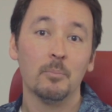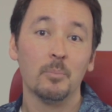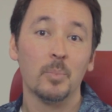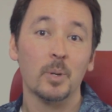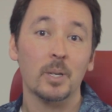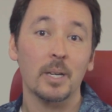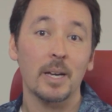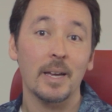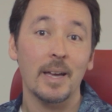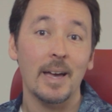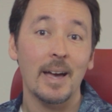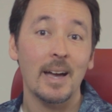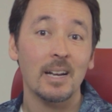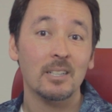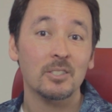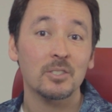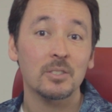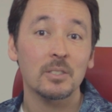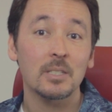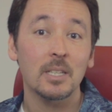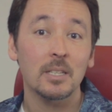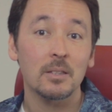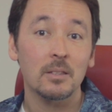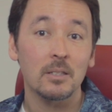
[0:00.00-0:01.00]
but I
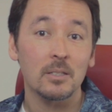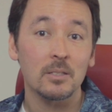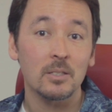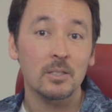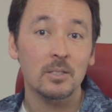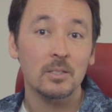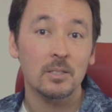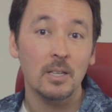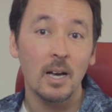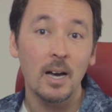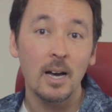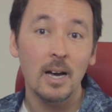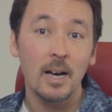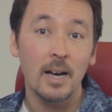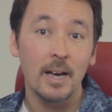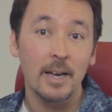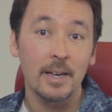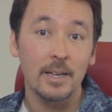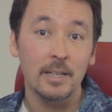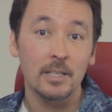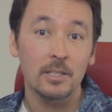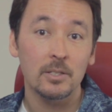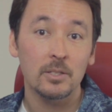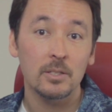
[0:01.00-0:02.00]
actually get the
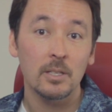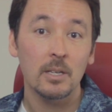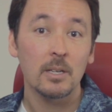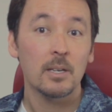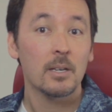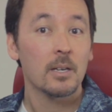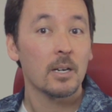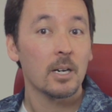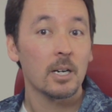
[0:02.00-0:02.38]
size